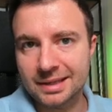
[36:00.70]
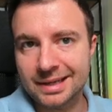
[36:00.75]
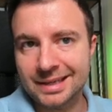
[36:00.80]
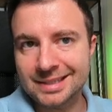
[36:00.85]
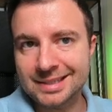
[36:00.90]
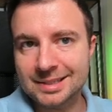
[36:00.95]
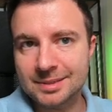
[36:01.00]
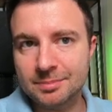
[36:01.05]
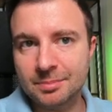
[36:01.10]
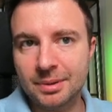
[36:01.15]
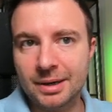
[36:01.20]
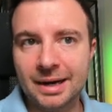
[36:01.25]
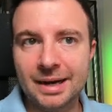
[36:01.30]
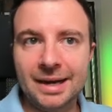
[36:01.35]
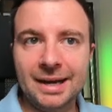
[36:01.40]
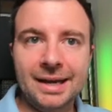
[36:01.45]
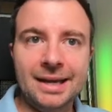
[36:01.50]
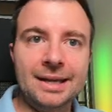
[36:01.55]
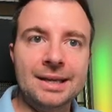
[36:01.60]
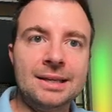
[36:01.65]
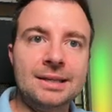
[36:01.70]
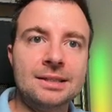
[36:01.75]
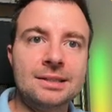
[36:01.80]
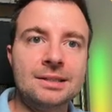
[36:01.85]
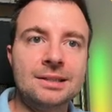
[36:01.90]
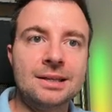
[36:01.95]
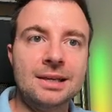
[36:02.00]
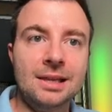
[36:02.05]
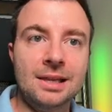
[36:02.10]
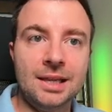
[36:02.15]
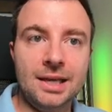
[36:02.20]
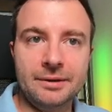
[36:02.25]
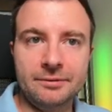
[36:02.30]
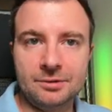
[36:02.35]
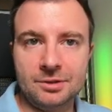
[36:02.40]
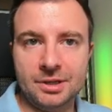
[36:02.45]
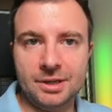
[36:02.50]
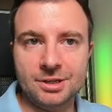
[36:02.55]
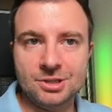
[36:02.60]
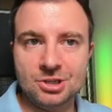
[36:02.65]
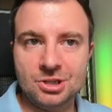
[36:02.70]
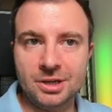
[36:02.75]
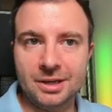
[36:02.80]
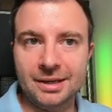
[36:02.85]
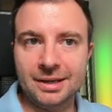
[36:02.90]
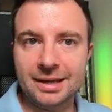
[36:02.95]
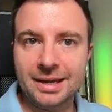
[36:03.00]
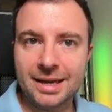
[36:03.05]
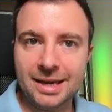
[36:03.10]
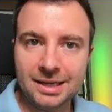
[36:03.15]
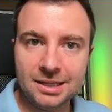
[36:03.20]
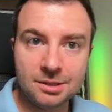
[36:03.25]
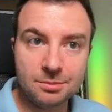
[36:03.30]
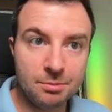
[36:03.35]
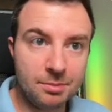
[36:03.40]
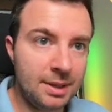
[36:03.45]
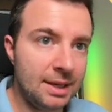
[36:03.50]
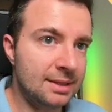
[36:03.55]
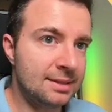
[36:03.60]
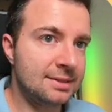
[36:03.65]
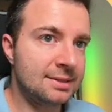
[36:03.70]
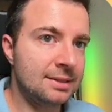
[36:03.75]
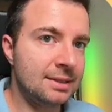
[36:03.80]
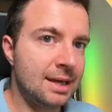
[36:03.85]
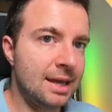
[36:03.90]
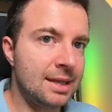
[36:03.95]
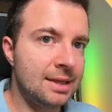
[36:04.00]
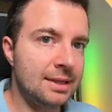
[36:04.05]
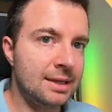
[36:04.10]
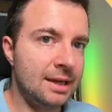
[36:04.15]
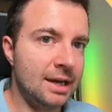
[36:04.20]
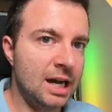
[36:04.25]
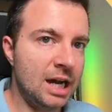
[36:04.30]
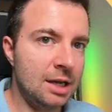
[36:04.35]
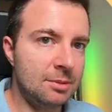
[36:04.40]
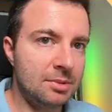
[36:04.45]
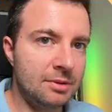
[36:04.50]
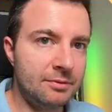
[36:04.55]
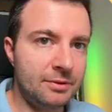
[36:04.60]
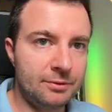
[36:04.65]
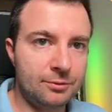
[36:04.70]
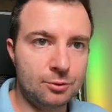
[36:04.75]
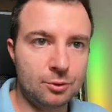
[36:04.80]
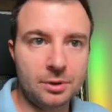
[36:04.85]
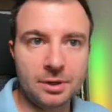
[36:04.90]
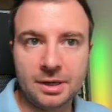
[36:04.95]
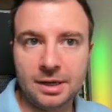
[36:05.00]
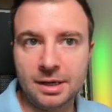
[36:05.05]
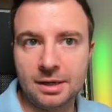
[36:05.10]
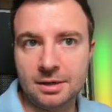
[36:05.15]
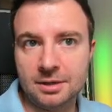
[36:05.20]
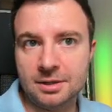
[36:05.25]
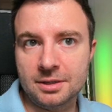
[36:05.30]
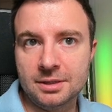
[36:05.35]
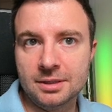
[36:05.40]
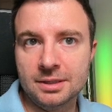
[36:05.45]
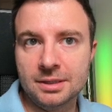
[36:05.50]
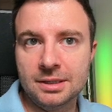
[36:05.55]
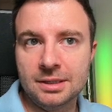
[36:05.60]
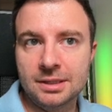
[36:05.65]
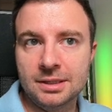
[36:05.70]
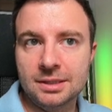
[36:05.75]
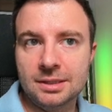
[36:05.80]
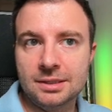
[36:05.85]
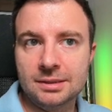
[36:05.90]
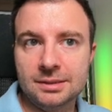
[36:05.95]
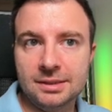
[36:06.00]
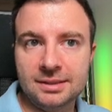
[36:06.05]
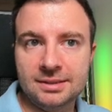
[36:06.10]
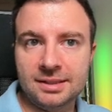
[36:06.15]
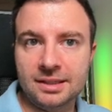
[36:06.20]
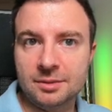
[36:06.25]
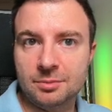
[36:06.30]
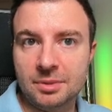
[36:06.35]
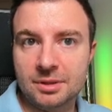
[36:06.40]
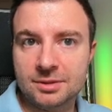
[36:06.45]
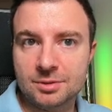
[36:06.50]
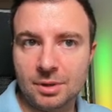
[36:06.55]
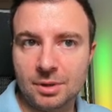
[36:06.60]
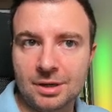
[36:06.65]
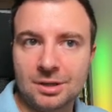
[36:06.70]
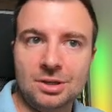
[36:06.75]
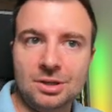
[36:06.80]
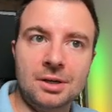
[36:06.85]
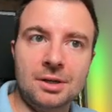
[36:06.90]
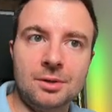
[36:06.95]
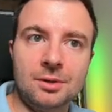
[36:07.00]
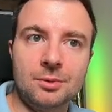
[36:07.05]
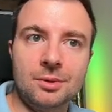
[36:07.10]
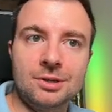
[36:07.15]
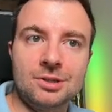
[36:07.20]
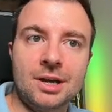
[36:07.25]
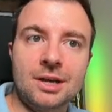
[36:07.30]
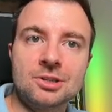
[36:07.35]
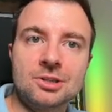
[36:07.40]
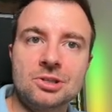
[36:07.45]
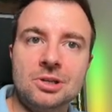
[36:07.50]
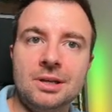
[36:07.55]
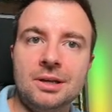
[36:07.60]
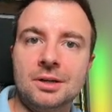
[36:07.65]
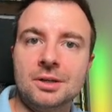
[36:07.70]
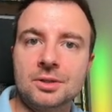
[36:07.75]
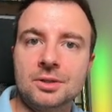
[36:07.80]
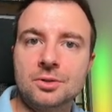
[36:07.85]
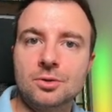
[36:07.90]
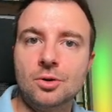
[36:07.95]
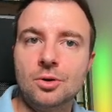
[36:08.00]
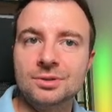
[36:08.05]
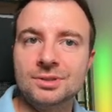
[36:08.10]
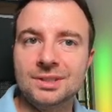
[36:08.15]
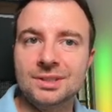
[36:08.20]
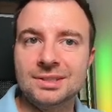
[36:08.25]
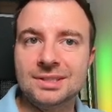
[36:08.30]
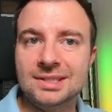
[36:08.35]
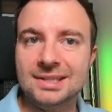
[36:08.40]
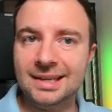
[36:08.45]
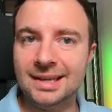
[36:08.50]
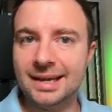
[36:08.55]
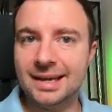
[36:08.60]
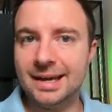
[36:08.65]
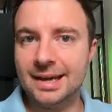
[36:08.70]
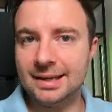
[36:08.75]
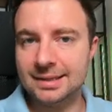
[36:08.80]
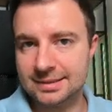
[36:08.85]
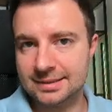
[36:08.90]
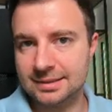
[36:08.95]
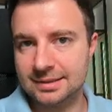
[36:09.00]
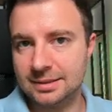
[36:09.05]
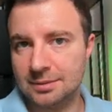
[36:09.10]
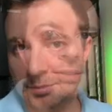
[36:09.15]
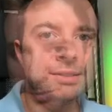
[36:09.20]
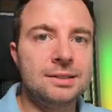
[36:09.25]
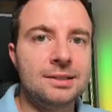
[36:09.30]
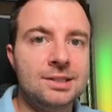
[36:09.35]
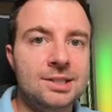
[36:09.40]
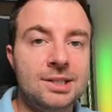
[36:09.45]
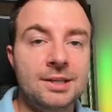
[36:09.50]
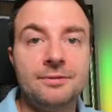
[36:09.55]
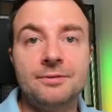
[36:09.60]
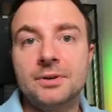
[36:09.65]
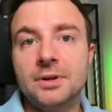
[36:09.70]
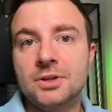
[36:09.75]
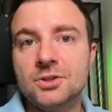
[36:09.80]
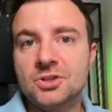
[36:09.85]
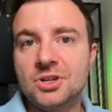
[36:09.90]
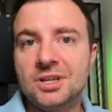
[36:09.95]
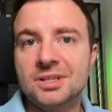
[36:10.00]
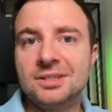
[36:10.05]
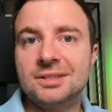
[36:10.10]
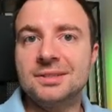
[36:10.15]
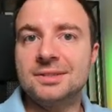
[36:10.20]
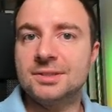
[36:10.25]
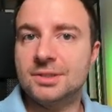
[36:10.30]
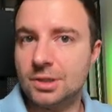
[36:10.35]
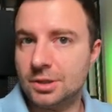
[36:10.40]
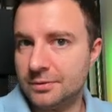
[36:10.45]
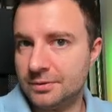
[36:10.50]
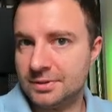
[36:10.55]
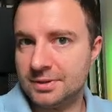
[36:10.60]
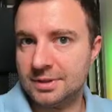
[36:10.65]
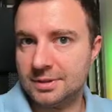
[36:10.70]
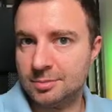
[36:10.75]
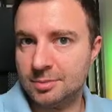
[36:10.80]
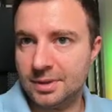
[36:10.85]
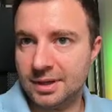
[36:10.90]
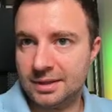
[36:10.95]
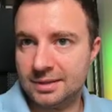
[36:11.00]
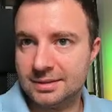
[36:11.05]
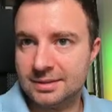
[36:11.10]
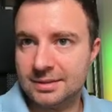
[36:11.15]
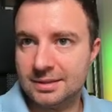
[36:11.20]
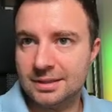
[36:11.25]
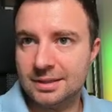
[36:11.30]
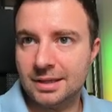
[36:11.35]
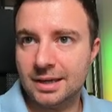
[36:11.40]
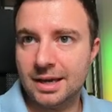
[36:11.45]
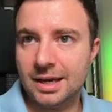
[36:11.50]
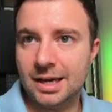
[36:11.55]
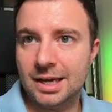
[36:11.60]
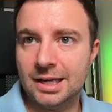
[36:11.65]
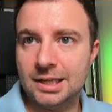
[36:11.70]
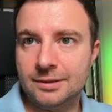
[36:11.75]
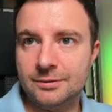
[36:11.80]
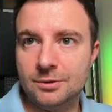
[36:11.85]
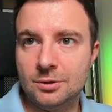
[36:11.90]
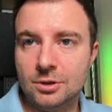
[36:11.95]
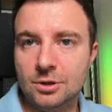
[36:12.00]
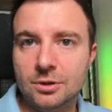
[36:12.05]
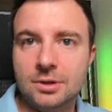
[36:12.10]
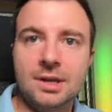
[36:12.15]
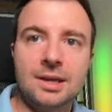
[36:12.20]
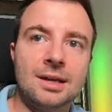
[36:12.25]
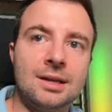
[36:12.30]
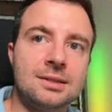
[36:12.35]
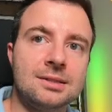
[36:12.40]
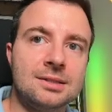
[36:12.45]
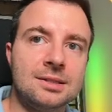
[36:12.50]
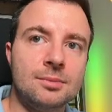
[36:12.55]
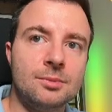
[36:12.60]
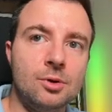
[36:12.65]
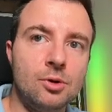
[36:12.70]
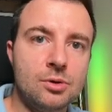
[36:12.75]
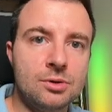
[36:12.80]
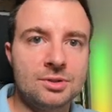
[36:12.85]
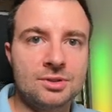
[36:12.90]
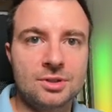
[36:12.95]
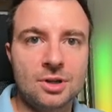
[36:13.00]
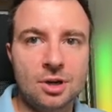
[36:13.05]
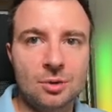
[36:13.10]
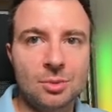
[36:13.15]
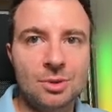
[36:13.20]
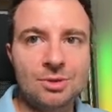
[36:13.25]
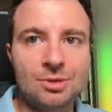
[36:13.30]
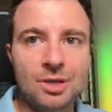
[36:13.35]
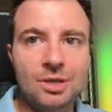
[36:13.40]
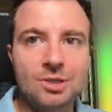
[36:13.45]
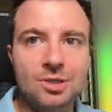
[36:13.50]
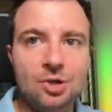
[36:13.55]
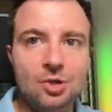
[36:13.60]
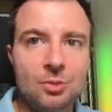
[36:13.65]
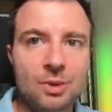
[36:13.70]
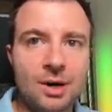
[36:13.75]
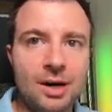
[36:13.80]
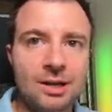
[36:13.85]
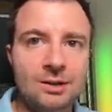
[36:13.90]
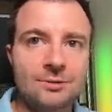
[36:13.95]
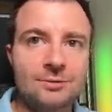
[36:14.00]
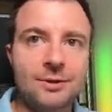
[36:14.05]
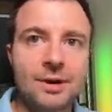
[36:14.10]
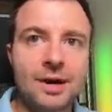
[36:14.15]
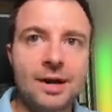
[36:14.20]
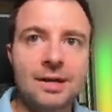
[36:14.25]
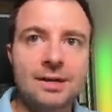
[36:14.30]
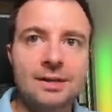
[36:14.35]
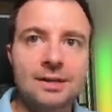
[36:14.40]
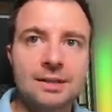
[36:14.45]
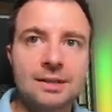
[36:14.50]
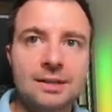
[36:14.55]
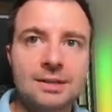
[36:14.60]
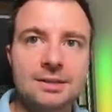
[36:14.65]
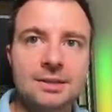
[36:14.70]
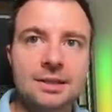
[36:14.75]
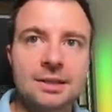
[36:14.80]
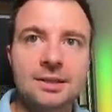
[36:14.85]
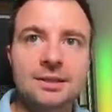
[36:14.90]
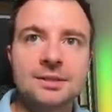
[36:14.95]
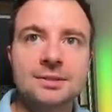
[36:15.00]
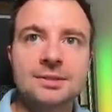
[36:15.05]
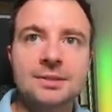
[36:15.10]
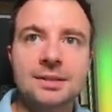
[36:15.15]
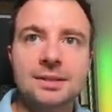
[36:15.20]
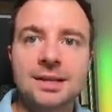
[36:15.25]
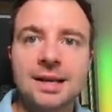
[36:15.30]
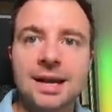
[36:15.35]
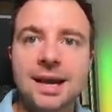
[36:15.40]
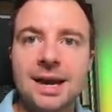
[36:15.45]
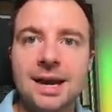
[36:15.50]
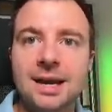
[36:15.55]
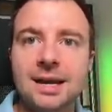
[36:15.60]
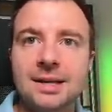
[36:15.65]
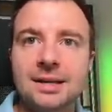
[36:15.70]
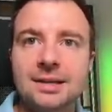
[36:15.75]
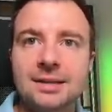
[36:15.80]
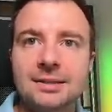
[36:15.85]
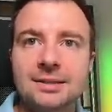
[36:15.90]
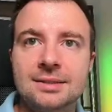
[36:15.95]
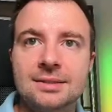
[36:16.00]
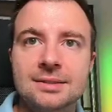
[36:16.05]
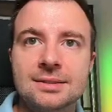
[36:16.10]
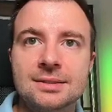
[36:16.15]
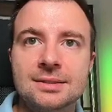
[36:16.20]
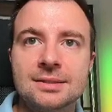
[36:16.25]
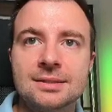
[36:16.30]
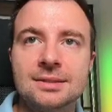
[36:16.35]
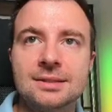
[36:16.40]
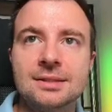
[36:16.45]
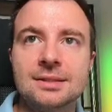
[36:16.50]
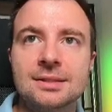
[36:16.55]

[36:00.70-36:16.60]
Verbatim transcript: is by leveraging 8 bits in the IPv4 header these 8 bits right here, which actually are called the DS differentiated services bits. And if you're looking at some older documentation, you might find it listed as,